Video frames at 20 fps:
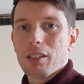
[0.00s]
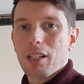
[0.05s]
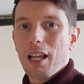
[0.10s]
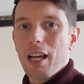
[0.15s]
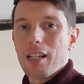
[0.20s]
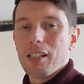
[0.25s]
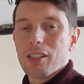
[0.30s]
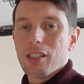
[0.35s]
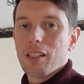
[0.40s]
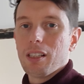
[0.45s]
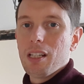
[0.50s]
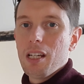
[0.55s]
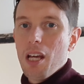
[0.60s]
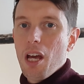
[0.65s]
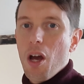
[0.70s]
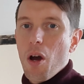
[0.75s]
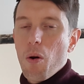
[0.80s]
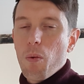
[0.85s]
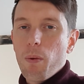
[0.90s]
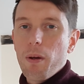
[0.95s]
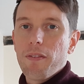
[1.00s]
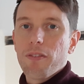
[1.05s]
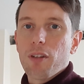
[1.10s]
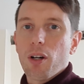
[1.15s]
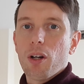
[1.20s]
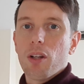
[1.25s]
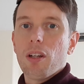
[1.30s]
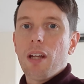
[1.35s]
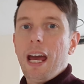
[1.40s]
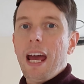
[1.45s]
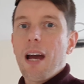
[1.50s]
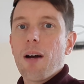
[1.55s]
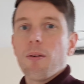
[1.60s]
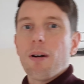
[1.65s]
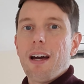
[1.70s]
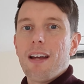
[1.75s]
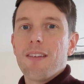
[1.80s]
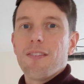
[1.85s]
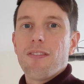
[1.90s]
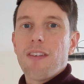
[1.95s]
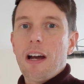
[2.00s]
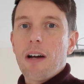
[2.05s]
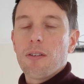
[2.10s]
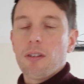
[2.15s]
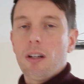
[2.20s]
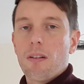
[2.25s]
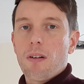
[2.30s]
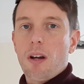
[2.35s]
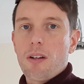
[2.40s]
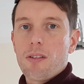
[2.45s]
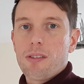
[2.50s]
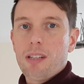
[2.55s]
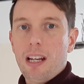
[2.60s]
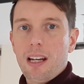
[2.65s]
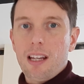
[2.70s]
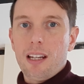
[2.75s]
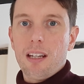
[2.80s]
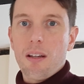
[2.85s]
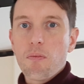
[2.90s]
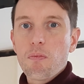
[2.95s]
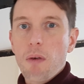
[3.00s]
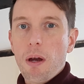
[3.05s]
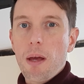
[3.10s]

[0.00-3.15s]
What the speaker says: agent, we've gone out and found our own tenant.